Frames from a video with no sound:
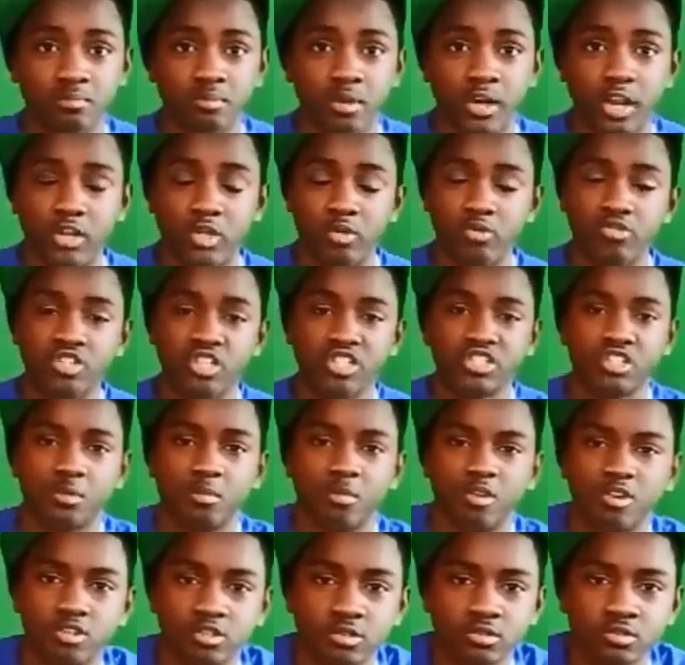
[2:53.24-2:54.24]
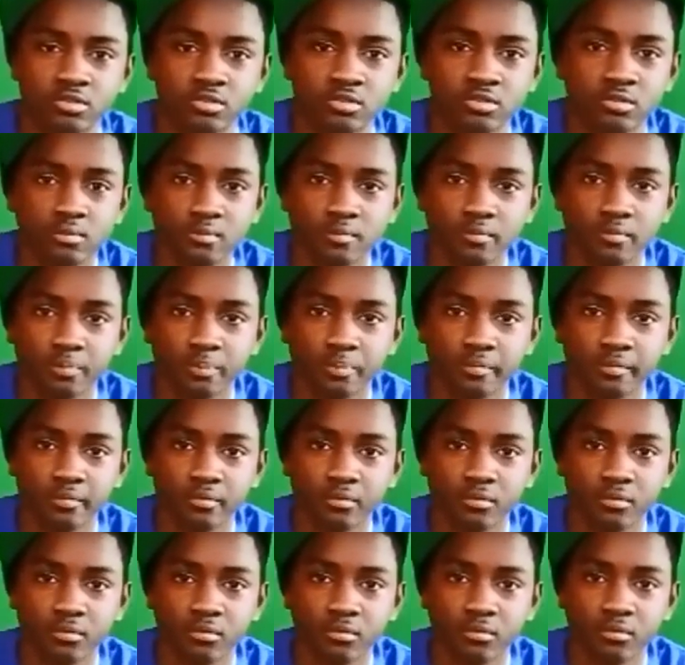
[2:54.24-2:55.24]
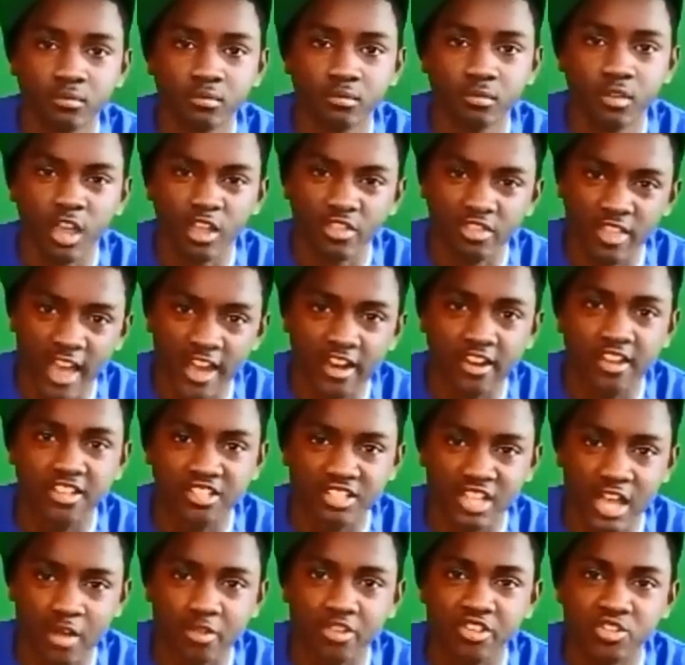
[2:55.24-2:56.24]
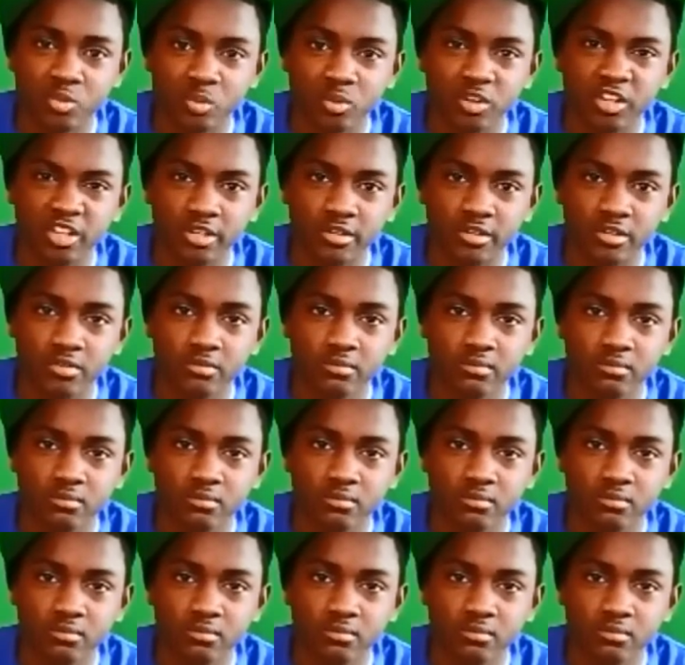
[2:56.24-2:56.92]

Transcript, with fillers: But I do judge commercials. And that is how this will end.